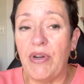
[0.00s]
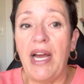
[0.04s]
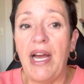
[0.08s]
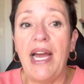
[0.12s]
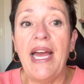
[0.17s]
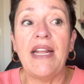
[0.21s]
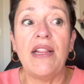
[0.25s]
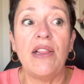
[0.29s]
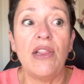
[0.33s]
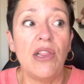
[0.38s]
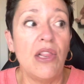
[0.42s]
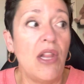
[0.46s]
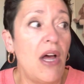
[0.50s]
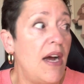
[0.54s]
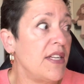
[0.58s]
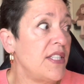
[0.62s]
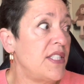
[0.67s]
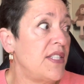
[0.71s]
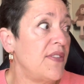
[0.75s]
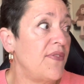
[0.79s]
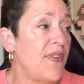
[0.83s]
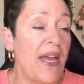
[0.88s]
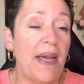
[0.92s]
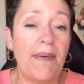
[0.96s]
I had
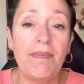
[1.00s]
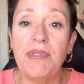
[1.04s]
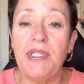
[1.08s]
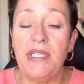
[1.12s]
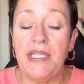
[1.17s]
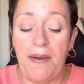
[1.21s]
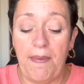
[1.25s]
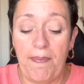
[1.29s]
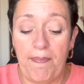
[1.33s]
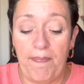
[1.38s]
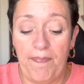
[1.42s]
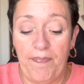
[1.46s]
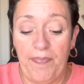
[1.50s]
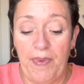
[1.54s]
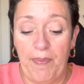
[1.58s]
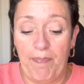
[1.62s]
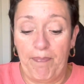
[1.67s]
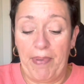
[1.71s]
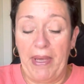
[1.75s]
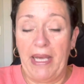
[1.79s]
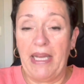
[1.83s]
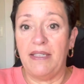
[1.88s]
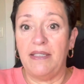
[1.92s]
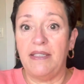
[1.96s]
lots of empty
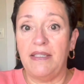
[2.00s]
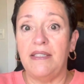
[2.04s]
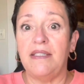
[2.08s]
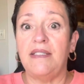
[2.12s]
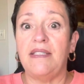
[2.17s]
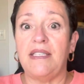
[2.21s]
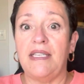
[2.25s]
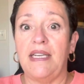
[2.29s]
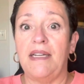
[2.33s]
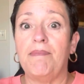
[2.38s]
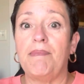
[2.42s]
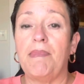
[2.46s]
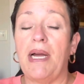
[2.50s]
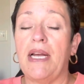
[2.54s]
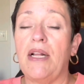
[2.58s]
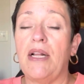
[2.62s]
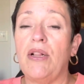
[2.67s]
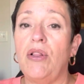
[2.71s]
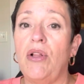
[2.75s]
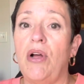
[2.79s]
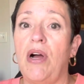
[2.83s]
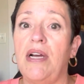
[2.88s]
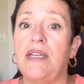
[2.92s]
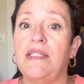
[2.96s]
bins in my
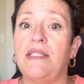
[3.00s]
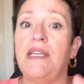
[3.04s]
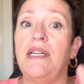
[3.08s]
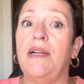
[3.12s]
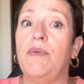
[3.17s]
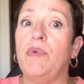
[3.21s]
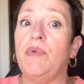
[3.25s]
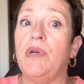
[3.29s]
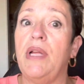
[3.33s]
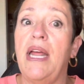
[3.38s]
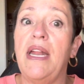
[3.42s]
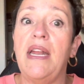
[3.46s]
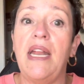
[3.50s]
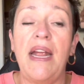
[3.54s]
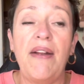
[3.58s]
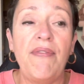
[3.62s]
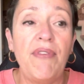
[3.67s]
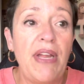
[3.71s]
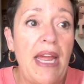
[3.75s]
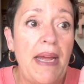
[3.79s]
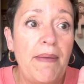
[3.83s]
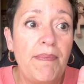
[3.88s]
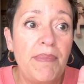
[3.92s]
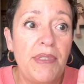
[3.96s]
closet, and
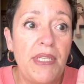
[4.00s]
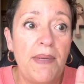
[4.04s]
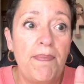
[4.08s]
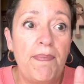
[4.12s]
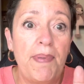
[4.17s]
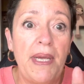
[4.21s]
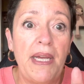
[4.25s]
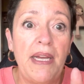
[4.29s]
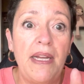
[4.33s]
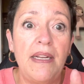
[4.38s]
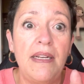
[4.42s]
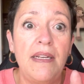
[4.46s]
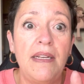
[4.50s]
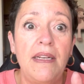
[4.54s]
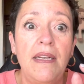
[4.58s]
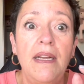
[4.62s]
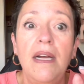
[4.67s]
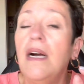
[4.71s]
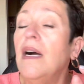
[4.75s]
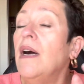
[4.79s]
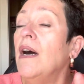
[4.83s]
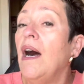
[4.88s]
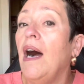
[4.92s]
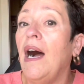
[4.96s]
every empty bin,
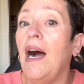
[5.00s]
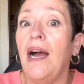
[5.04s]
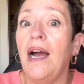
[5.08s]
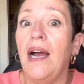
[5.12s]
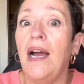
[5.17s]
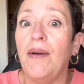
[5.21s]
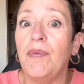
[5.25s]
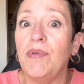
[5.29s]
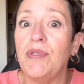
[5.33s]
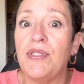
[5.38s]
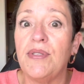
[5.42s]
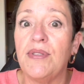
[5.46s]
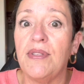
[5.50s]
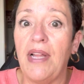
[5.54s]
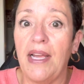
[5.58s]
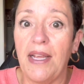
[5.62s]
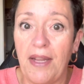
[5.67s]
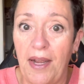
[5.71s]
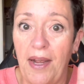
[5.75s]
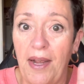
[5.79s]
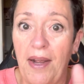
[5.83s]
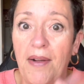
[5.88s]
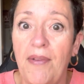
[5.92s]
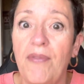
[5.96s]
I was
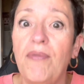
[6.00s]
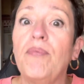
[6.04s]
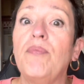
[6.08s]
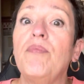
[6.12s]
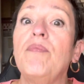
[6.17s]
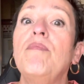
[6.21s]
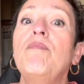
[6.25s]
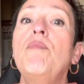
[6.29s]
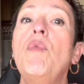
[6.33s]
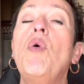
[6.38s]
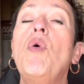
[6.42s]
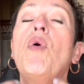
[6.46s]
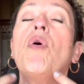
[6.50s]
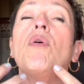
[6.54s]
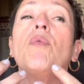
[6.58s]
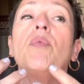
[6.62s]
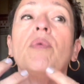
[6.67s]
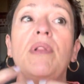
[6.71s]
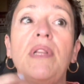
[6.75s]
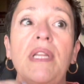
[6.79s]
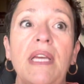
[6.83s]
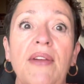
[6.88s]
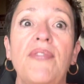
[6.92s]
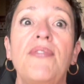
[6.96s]
like, more
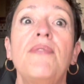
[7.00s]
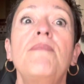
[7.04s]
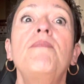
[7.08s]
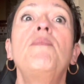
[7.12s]
relief.